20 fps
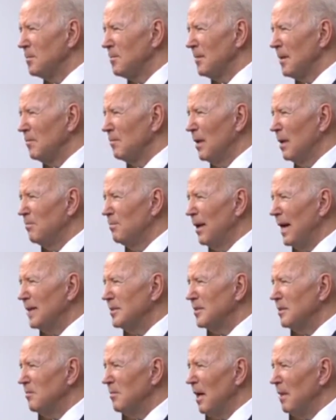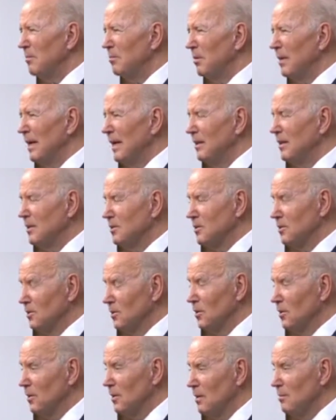by passing my plan that's
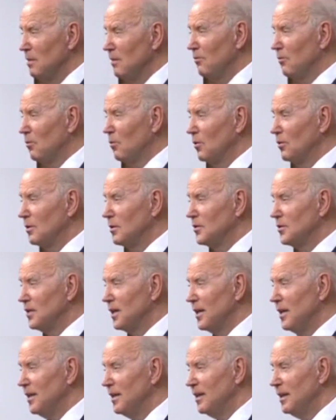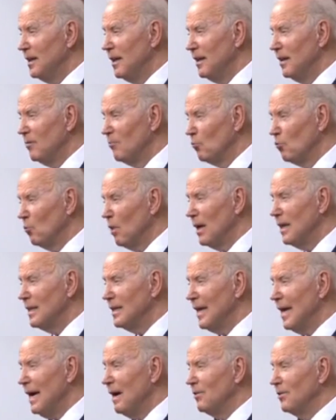literally before the Senate right
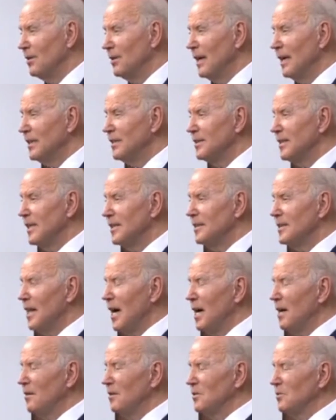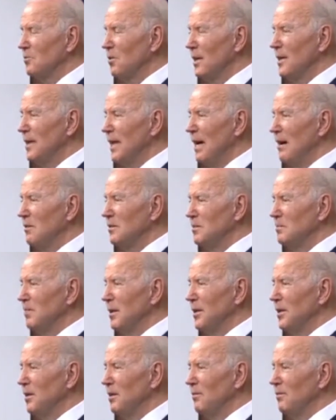now, the United States Congress right now. It's
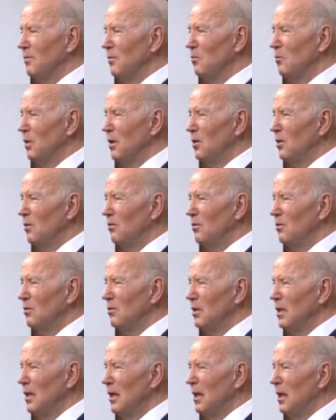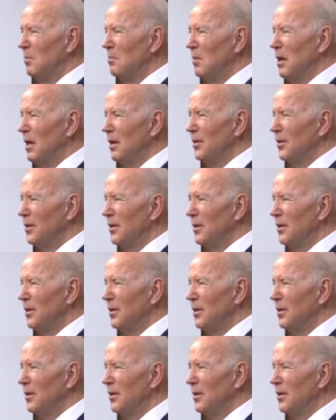been there for well over a month,